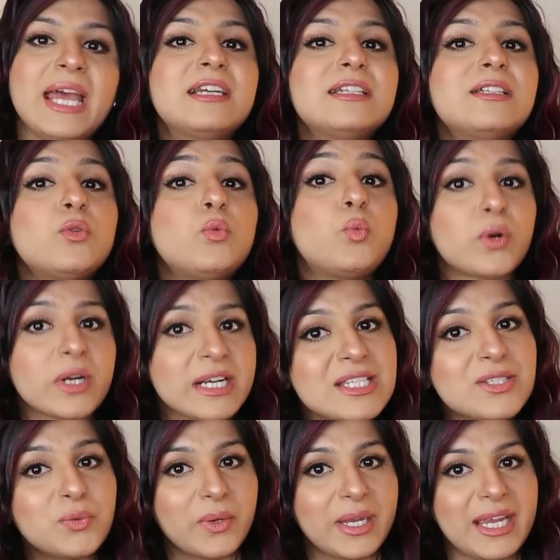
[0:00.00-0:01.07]
Another
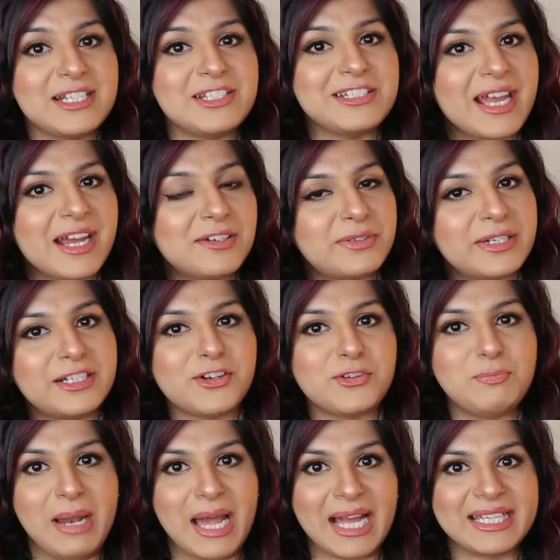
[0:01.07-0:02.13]
worst way to get rid
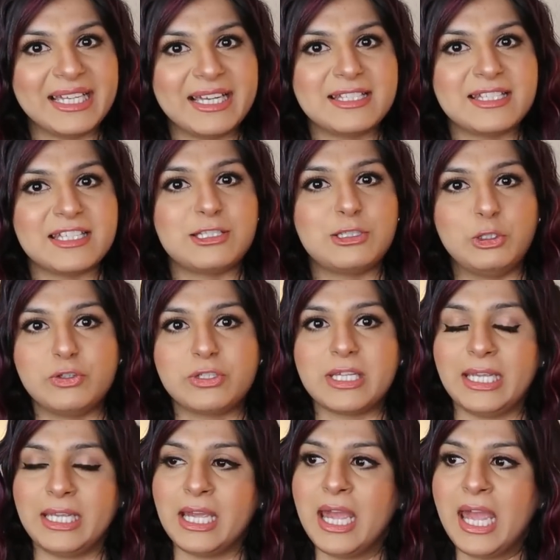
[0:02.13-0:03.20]
of blackheads is
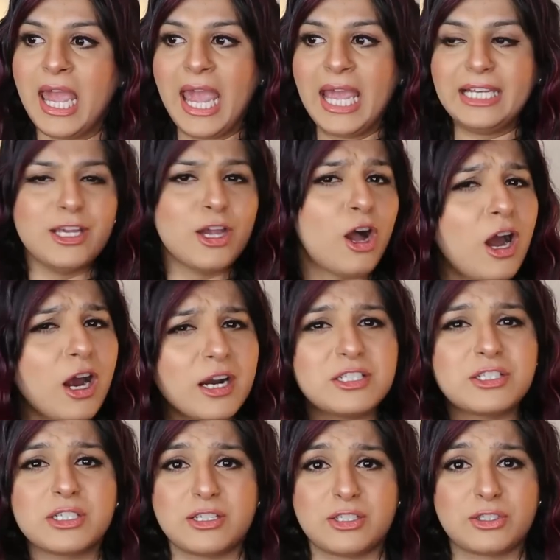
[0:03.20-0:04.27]
using any
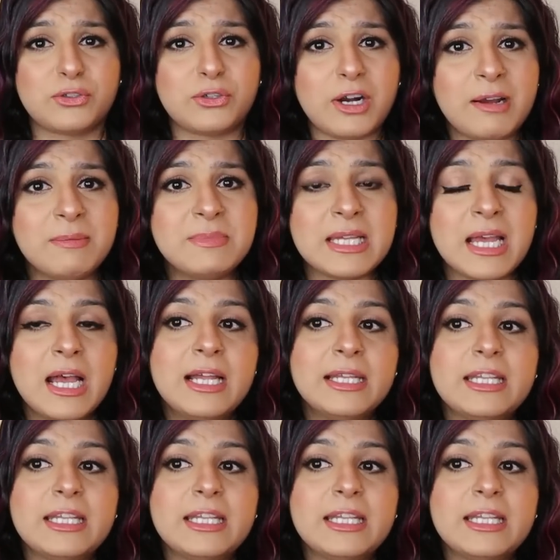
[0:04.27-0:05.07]
harsh scrubs.